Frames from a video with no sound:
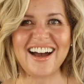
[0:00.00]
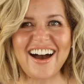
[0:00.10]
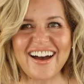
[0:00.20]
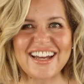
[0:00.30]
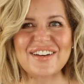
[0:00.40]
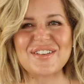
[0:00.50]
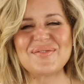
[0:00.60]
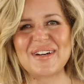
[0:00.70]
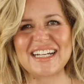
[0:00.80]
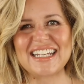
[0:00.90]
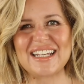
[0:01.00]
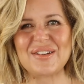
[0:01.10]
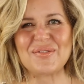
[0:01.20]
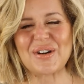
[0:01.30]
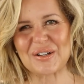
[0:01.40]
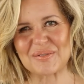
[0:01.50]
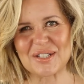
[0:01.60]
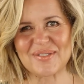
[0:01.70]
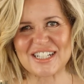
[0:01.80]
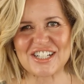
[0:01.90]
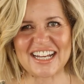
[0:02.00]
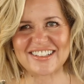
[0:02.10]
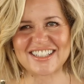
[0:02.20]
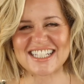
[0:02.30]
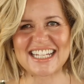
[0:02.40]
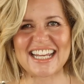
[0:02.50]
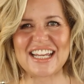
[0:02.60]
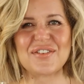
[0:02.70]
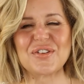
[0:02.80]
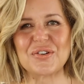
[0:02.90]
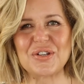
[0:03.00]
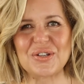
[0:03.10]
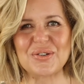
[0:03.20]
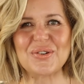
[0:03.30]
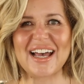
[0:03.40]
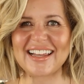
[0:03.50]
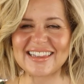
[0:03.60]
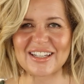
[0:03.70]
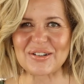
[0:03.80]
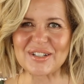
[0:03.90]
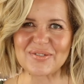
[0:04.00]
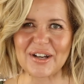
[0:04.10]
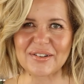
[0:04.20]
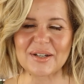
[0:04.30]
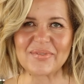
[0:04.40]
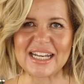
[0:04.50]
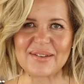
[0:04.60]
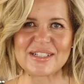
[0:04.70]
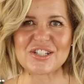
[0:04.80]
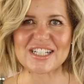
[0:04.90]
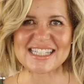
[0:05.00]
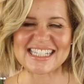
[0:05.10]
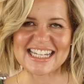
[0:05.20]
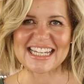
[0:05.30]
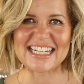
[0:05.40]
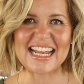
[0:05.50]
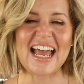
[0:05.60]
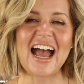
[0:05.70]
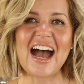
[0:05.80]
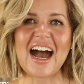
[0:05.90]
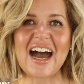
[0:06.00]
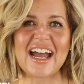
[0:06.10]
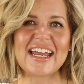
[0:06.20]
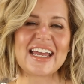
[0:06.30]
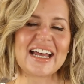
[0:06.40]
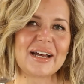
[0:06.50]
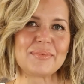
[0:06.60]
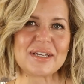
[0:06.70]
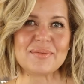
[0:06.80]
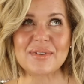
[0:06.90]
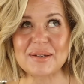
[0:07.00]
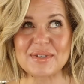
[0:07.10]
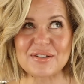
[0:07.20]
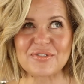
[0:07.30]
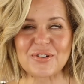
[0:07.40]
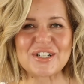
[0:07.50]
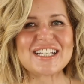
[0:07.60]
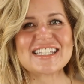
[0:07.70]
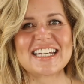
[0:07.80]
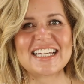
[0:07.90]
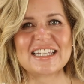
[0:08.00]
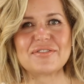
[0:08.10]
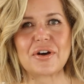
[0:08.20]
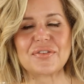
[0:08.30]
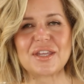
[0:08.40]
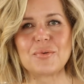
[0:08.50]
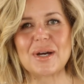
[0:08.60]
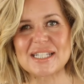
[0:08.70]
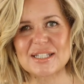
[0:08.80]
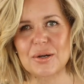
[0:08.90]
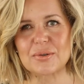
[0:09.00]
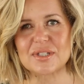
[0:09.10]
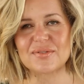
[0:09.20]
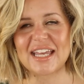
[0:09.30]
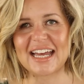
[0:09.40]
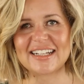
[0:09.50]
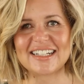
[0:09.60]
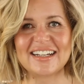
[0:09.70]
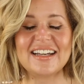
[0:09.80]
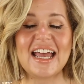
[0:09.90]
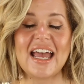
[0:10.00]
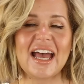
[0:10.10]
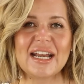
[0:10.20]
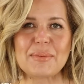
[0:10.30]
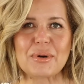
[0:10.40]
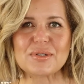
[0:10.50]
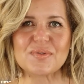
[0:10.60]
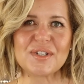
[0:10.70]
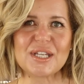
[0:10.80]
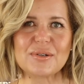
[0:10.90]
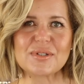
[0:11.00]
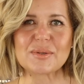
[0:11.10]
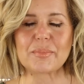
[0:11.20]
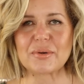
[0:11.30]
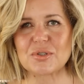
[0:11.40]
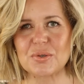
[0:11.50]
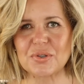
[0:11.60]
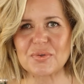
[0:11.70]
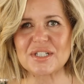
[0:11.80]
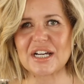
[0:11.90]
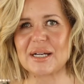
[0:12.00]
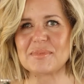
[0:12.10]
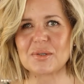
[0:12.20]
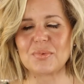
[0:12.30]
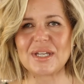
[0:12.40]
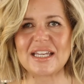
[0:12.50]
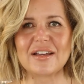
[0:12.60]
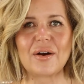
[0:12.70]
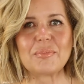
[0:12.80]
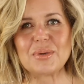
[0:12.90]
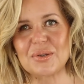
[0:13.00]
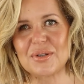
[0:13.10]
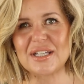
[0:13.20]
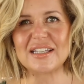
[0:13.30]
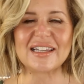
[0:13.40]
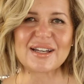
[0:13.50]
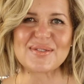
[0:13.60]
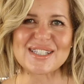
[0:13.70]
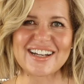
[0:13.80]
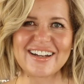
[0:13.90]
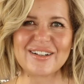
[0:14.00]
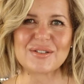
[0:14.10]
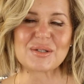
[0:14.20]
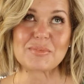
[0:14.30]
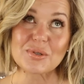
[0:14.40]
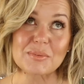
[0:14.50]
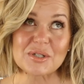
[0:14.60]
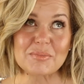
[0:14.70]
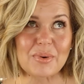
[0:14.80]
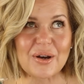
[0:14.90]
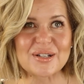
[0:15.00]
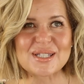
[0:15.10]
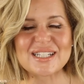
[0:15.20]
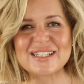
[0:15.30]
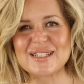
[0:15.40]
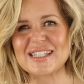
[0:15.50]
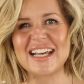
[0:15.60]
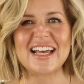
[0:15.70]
Hi everybody, welcome to my channel today. If you're new, hello and welcome. My name is Justine. I am in my mid-40s and I live on the west coast of Canada, and I post videos about 2 or 3 times a week on beauty, lifestyle, subscription boxes,